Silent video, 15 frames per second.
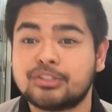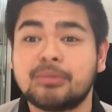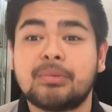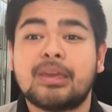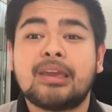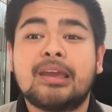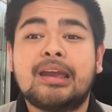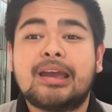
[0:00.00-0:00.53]
To
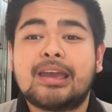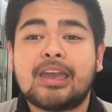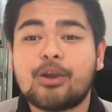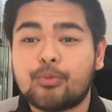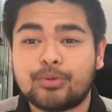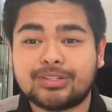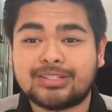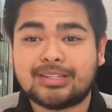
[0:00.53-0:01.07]
me, it
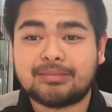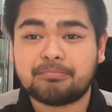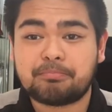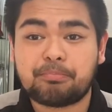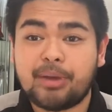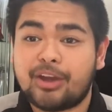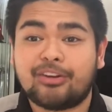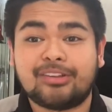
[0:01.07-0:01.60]
was
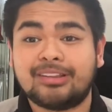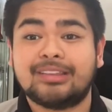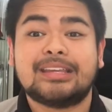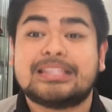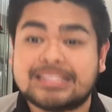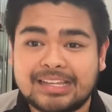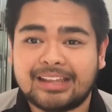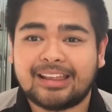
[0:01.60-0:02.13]
better than
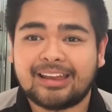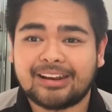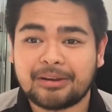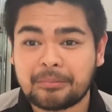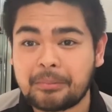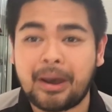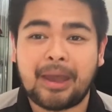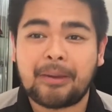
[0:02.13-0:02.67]
Disneyland,
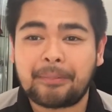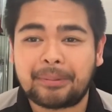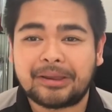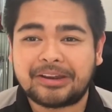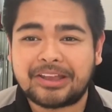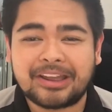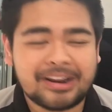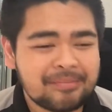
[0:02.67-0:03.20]
in my
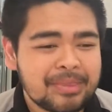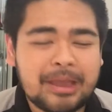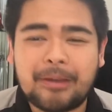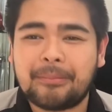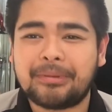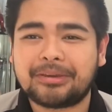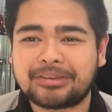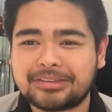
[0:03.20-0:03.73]
opinion,
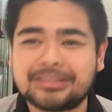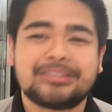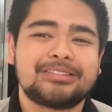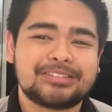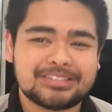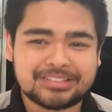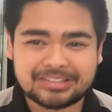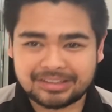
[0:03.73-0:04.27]

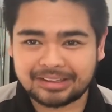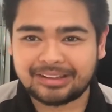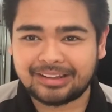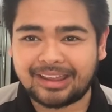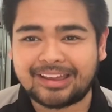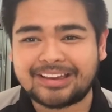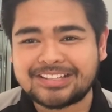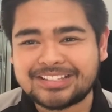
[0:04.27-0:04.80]
because,
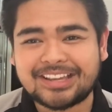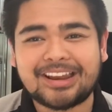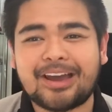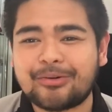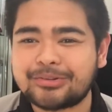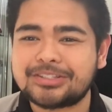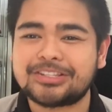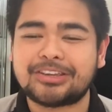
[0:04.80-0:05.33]
like I said,
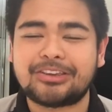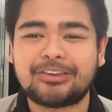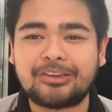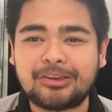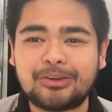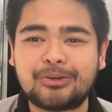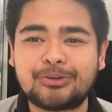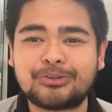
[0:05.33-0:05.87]
I was a
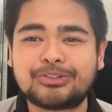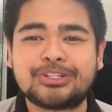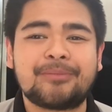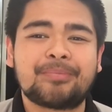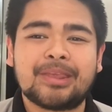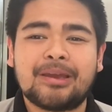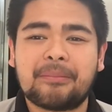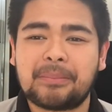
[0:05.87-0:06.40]
huge
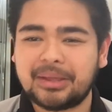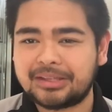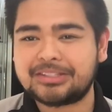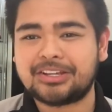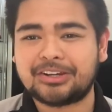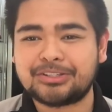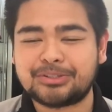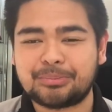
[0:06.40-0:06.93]

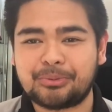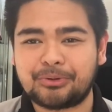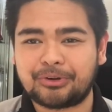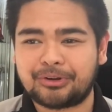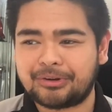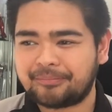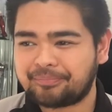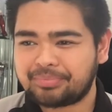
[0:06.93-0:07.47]
military
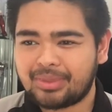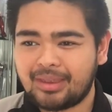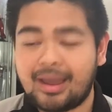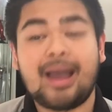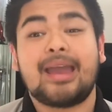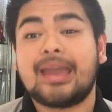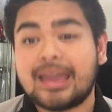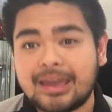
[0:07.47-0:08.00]
supporter.
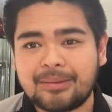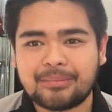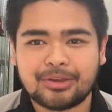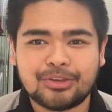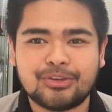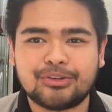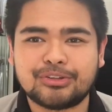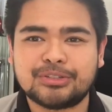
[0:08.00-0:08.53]
I am a
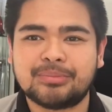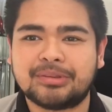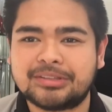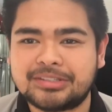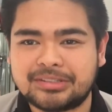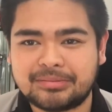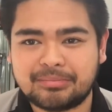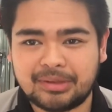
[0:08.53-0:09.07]
huge
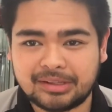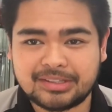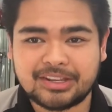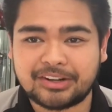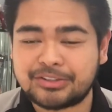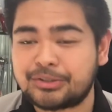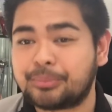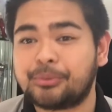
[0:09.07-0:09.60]

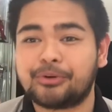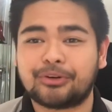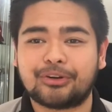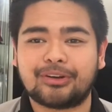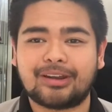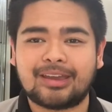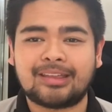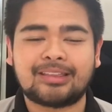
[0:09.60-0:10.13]
military
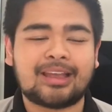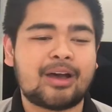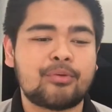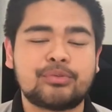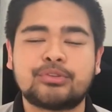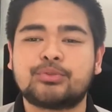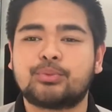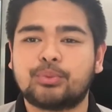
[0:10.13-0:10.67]
supporter, and that
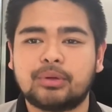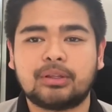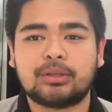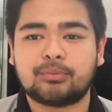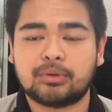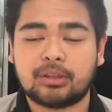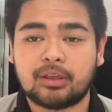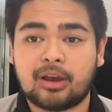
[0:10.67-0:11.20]
was
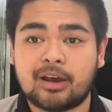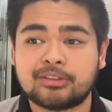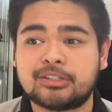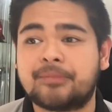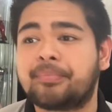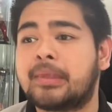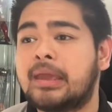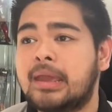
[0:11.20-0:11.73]
really, really
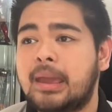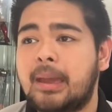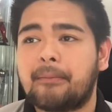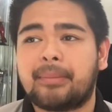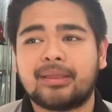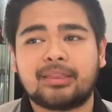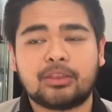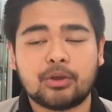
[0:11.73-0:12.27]
awesome.
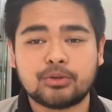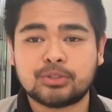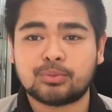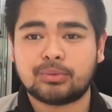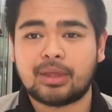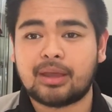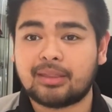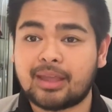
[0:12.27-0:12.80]
But
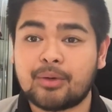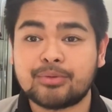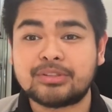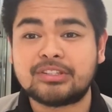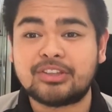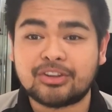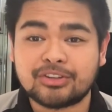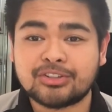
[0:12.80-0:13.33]
that
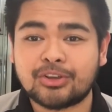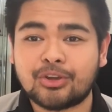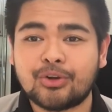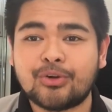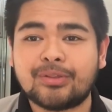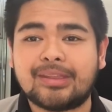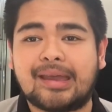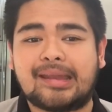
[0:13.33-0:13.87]
was years
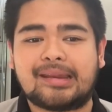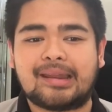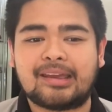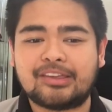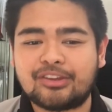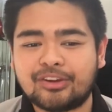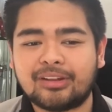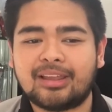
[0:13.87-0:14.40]
ago. That a
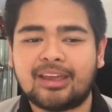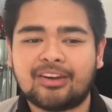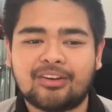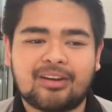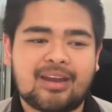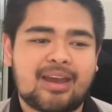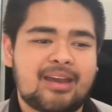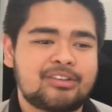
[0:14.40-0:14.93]
year
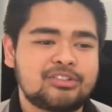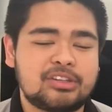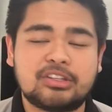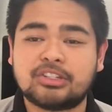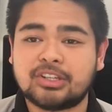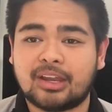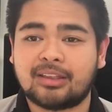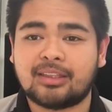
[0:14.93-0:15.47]
later, I actually
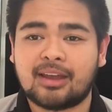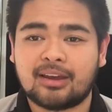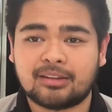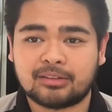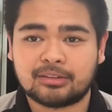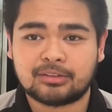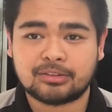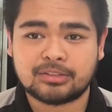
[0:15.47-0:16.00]
checked
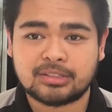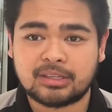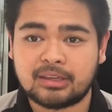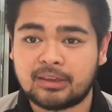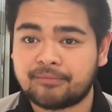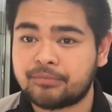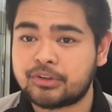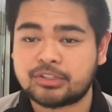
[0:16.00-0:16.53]
out to
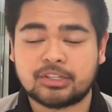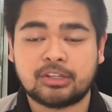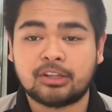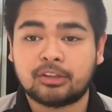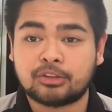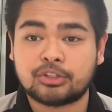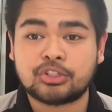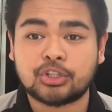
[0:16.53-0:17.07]
see if there's
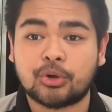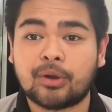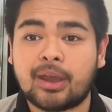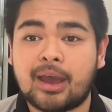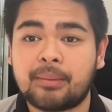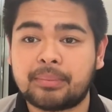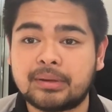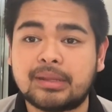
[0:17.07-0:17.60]
another show
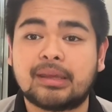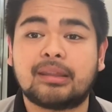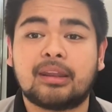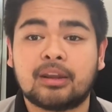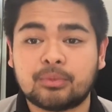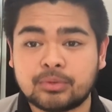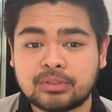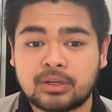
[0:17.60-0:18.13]
happening at
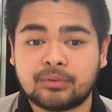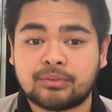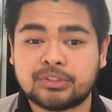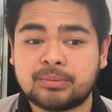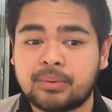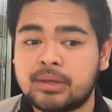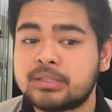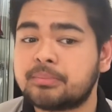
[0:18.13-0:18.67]
Edwards Air
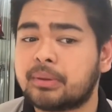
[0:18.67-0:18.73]
Force Base.